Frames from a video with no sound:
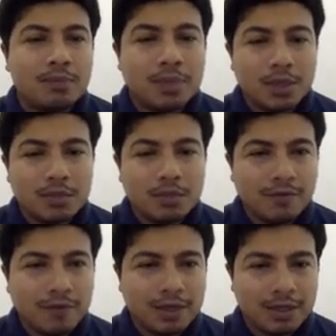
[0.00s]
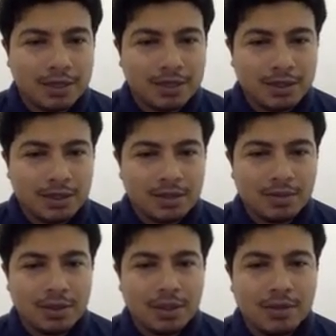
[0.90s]
past perfect tense is.
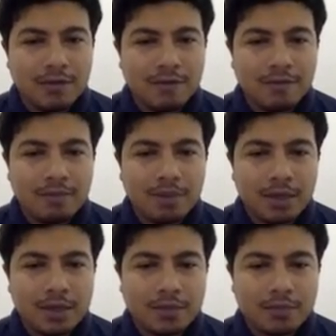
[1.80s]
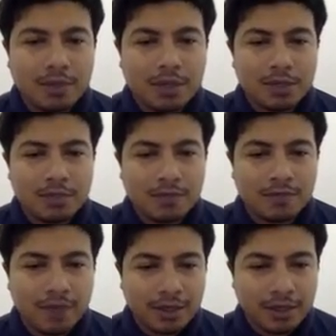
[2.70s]
So if plus past
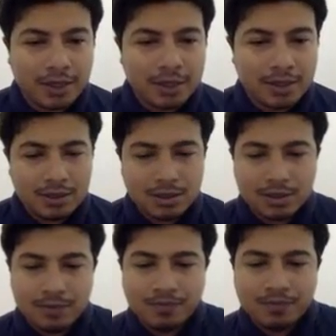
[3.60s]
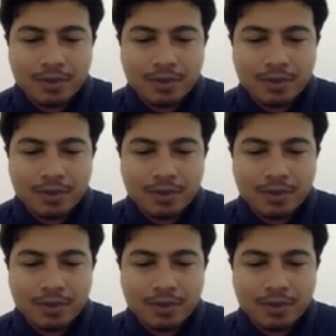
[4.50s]
perfect tense,